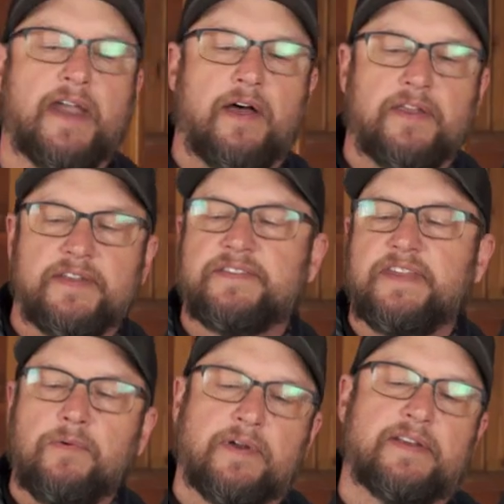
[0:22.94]
Ray Allen, and
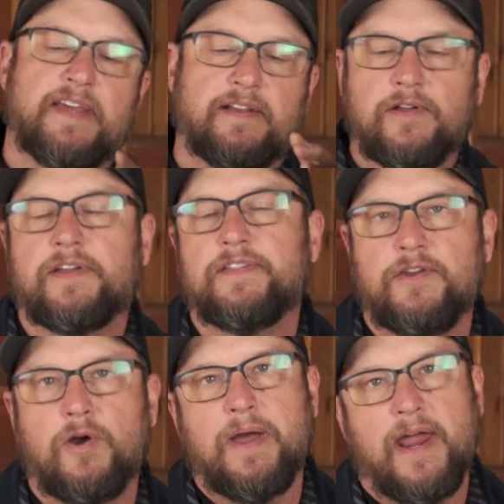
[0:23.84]
today we're going to take a look at the
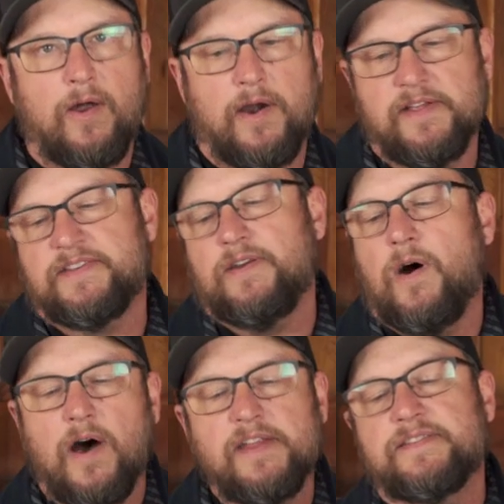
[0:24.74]
Nomad harness.
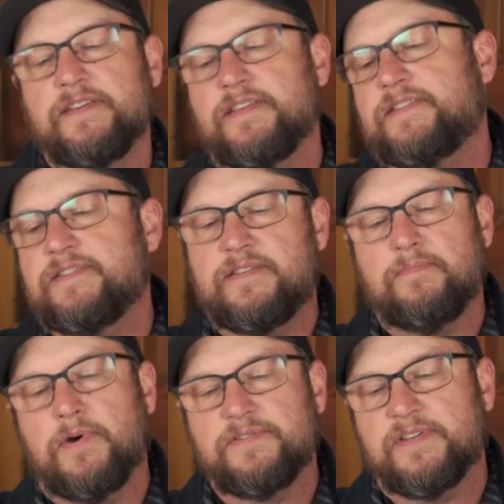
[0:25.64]
And honestly, this is
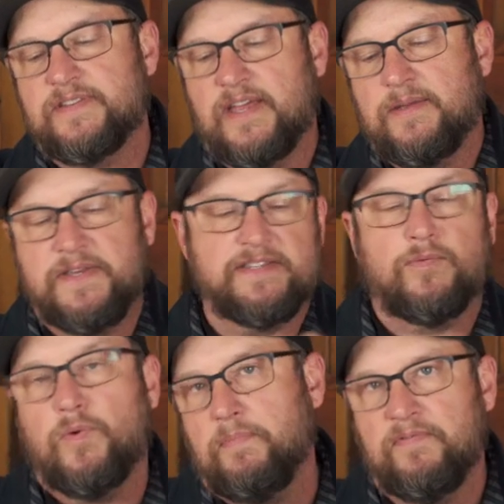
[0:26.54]
the most exciting piece
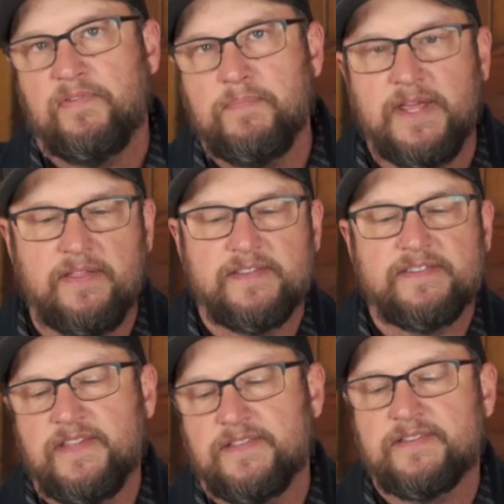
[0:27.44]
of equipment for me
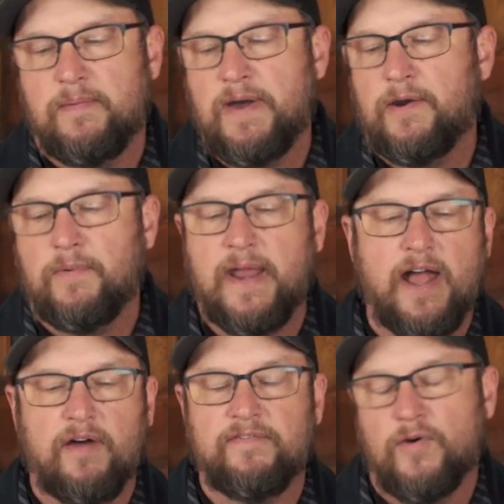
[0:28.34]
that's that's come out of Ray
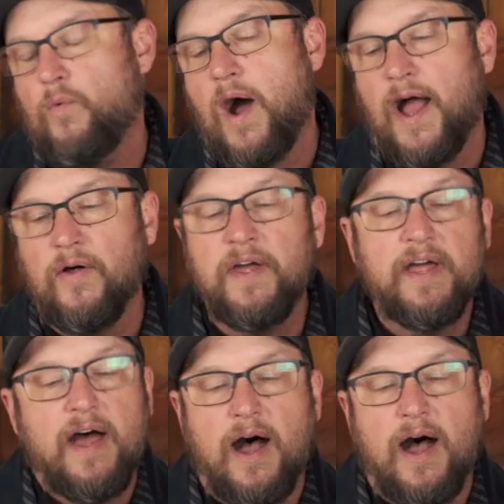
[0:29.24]
Allen for a while.